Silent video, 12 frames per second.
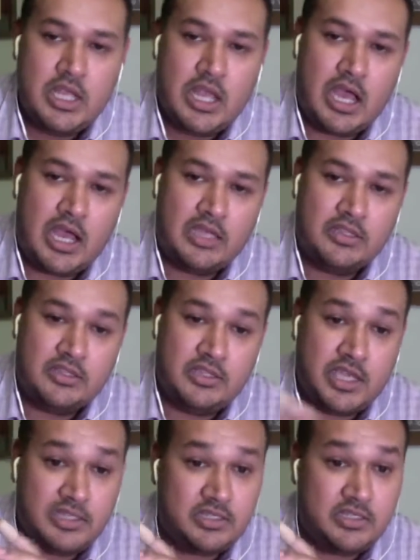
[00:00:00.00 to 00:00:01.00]

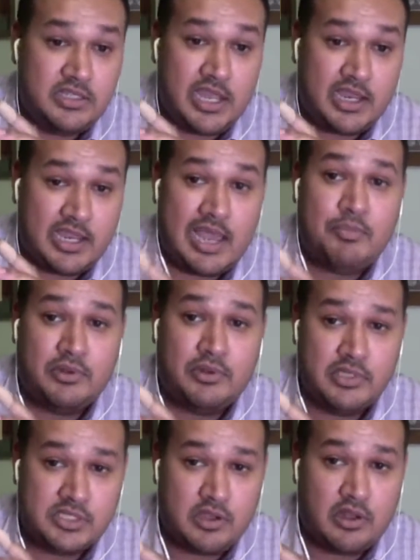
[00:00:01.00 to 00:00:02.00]
That
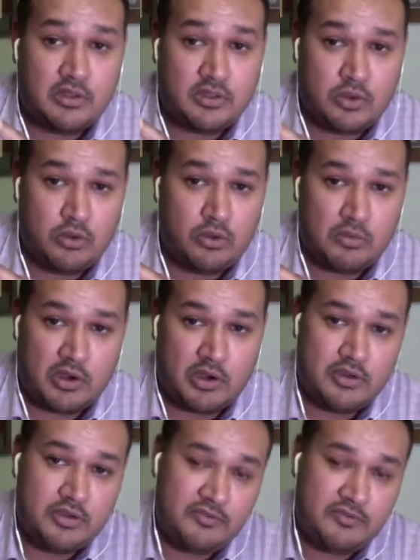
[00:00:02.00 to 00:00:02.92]
capital is called Colmar.